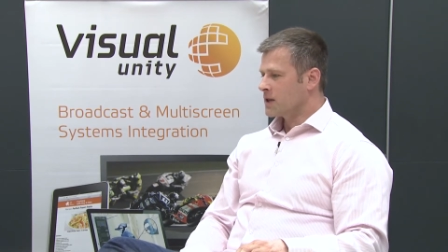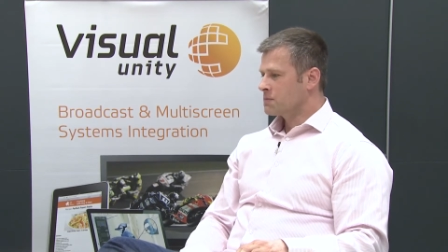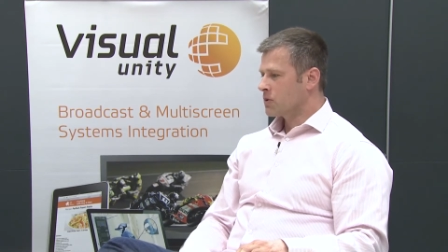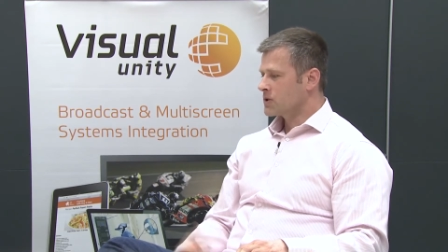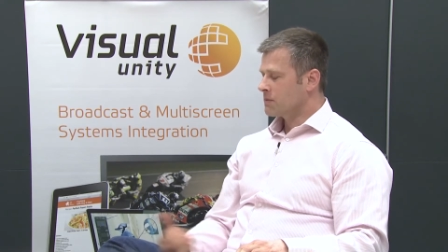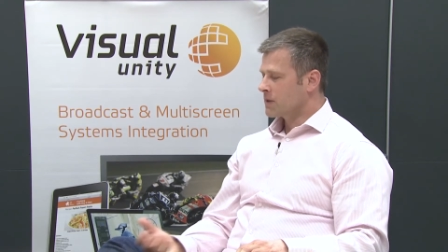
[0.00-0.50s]

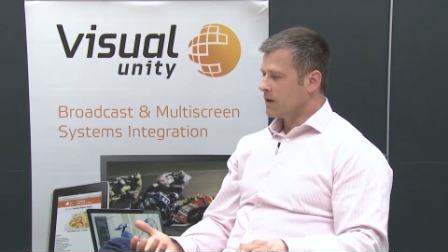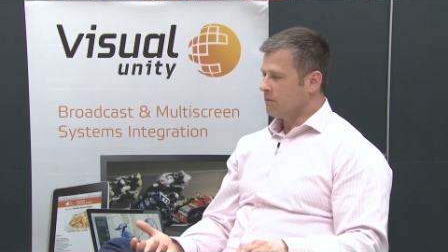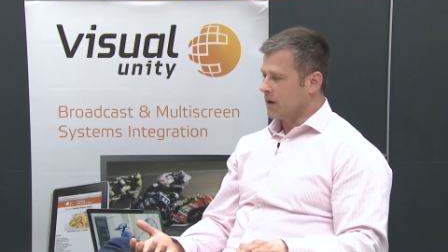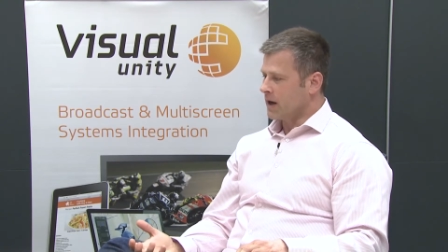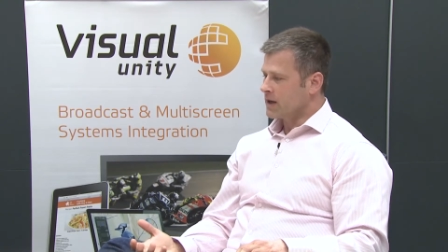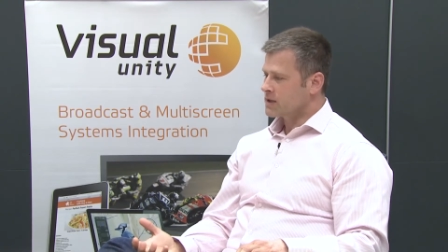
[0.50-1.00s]
suppose I'm kind
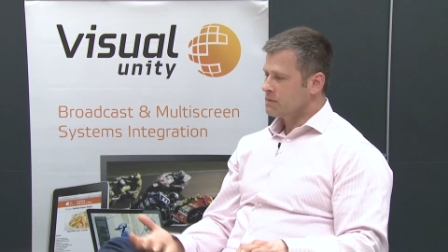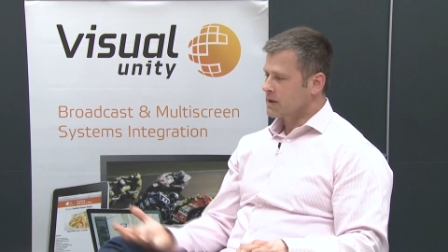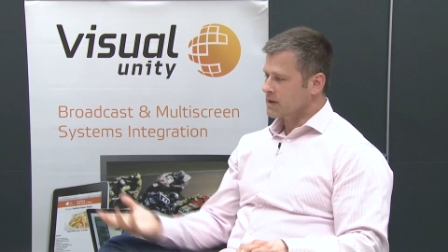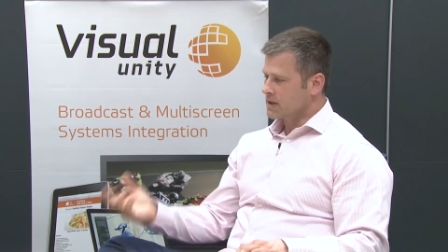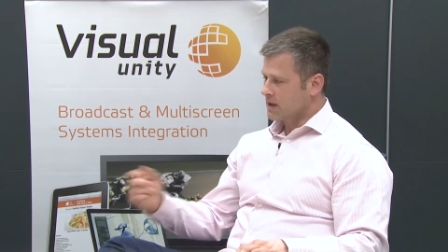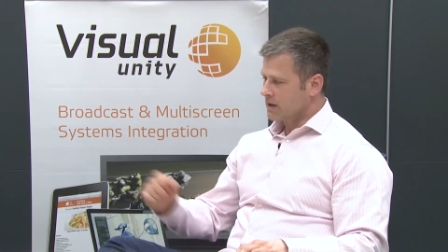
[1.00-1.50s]
of biased
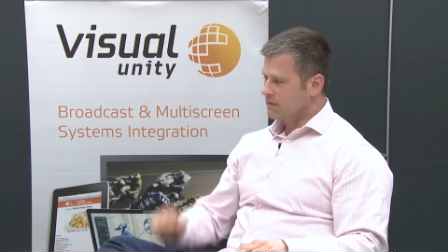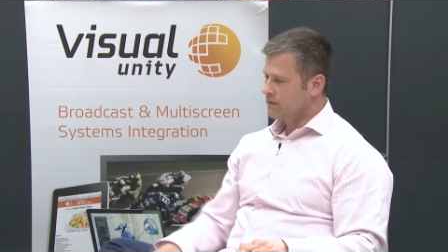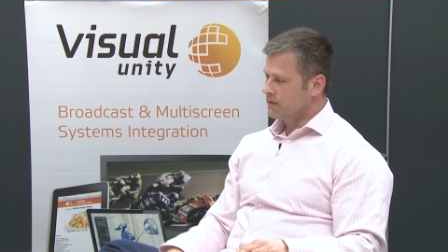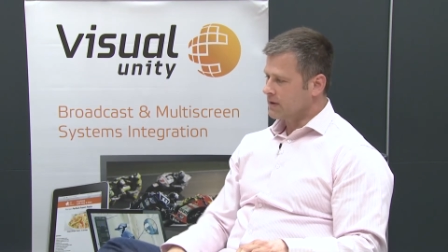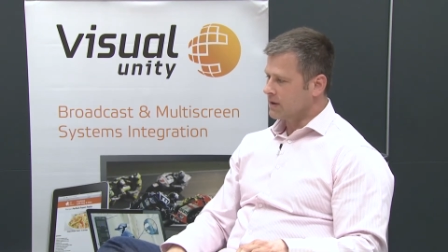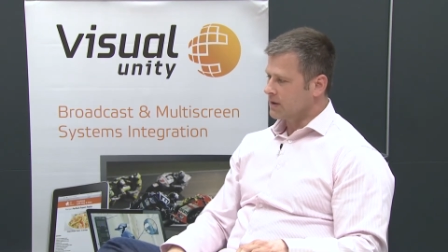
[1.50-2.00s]
because I
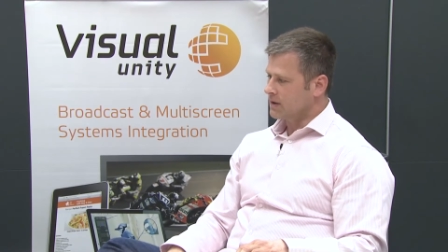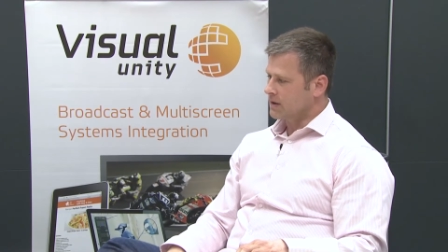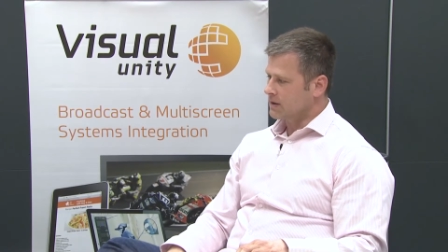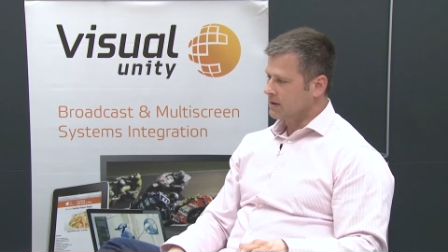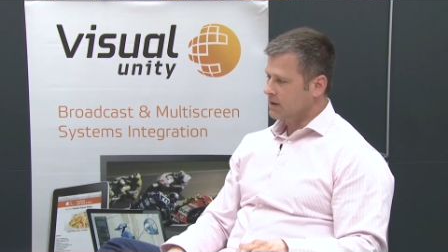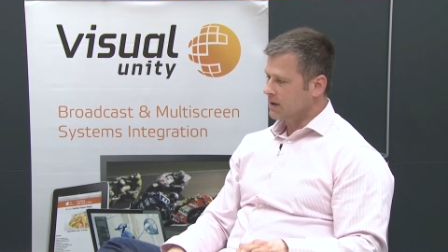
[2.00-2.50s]
have
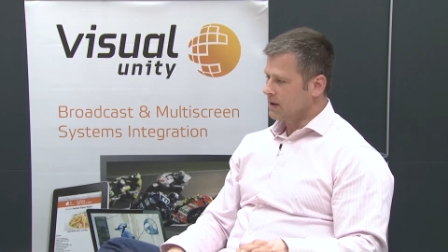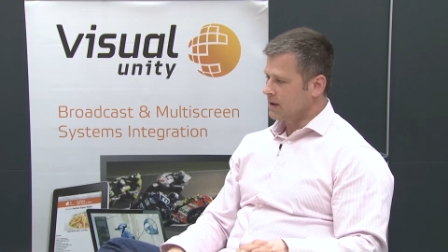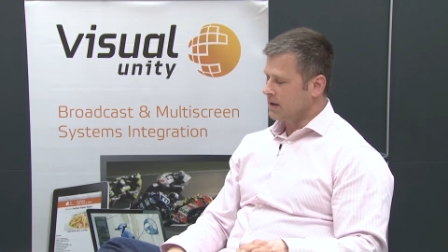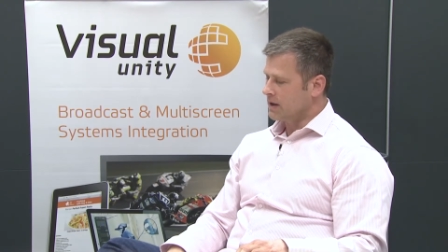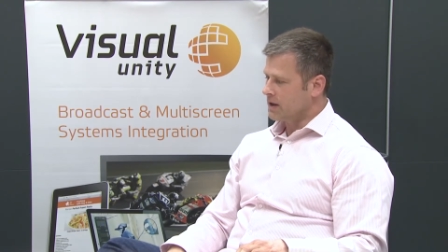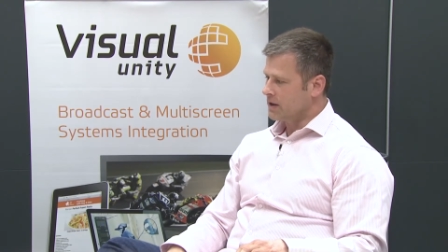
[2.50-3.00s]

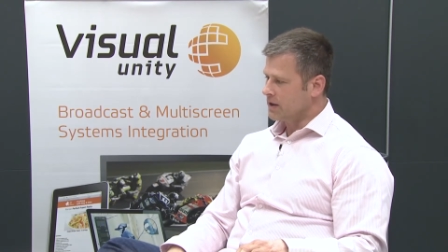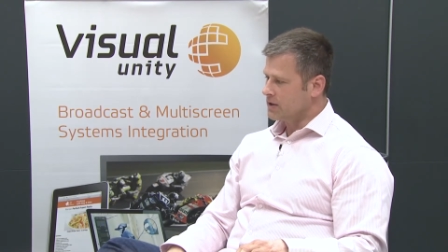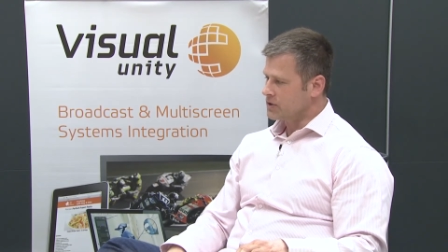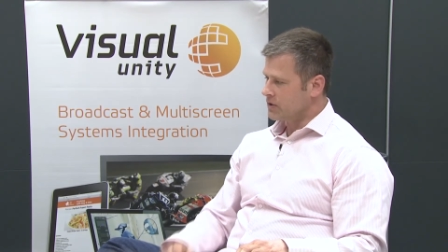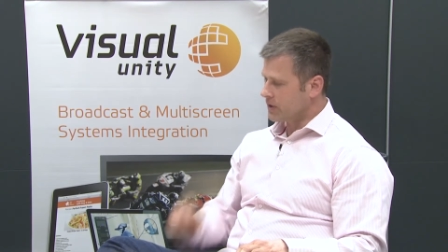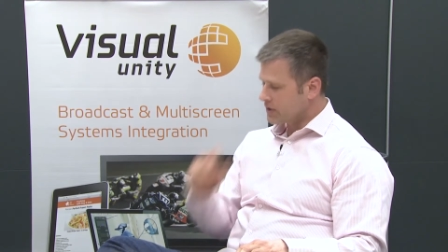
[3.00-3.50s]
an
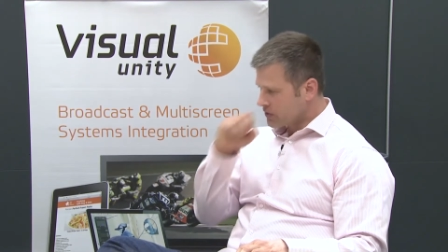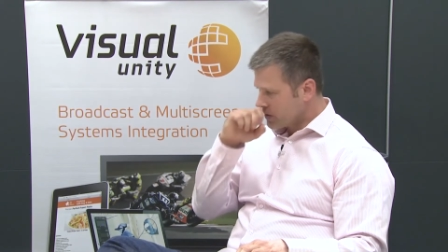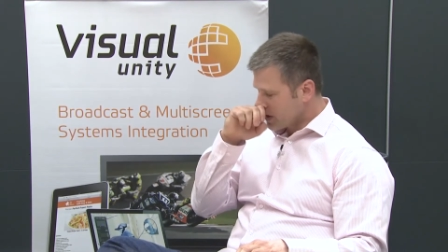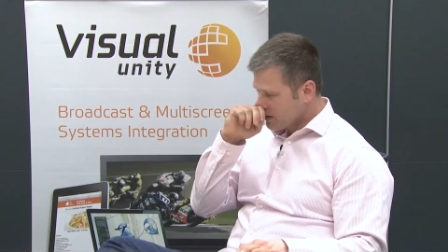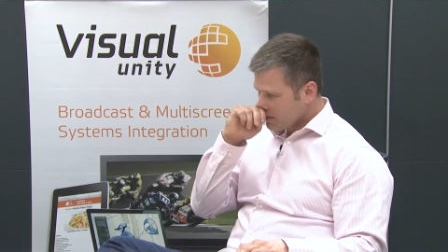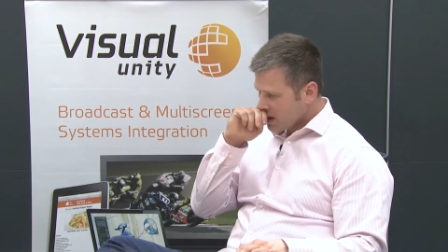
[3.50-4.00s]
engineering
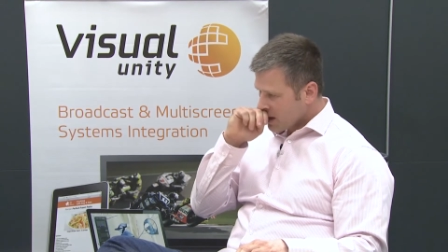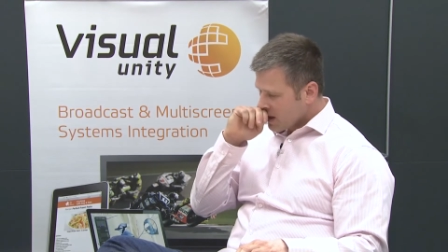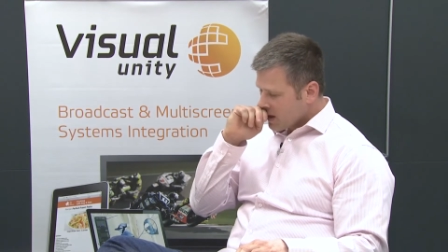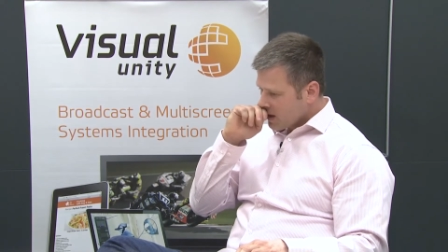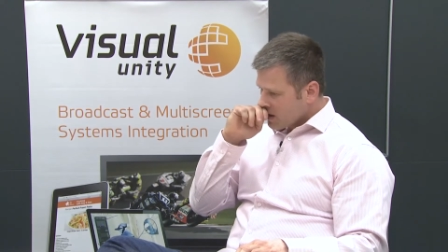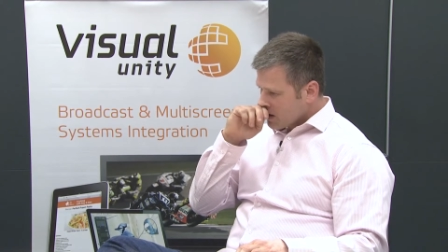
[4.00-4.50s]
degree,
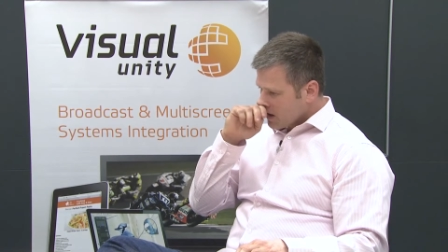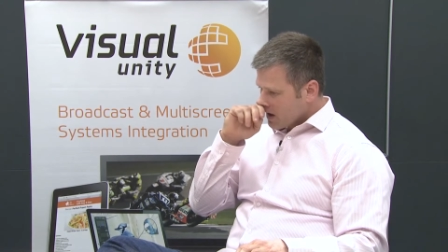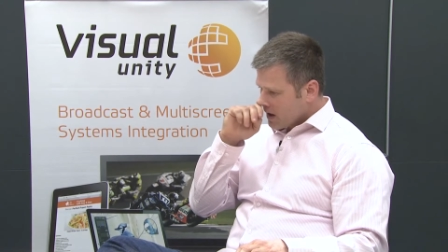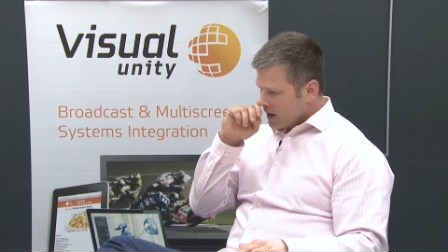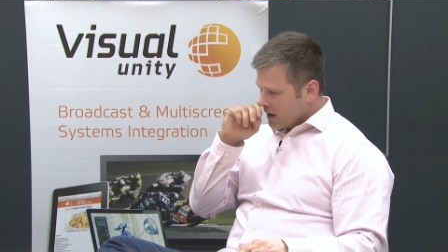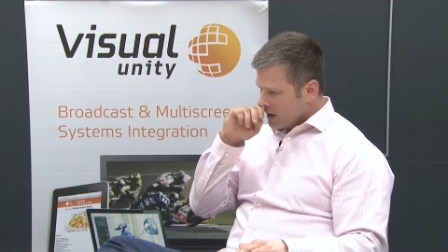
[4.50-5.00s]

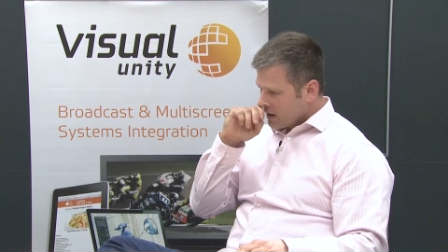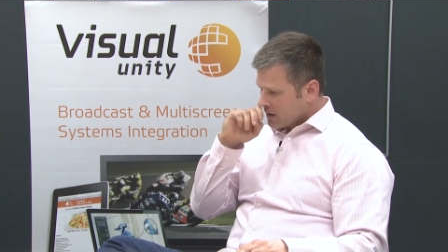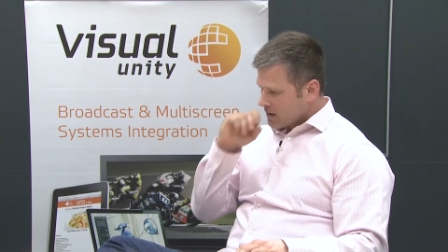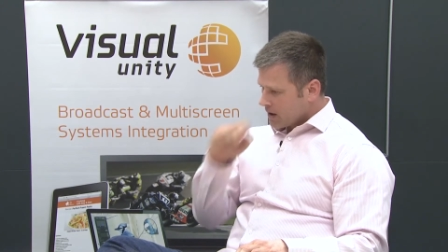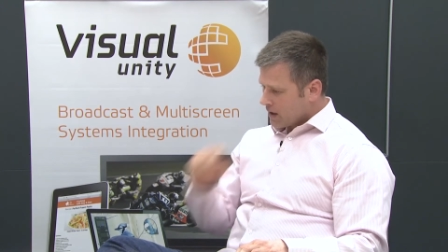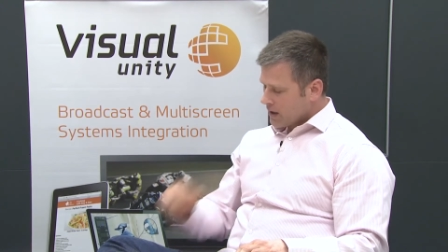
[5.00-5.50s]
and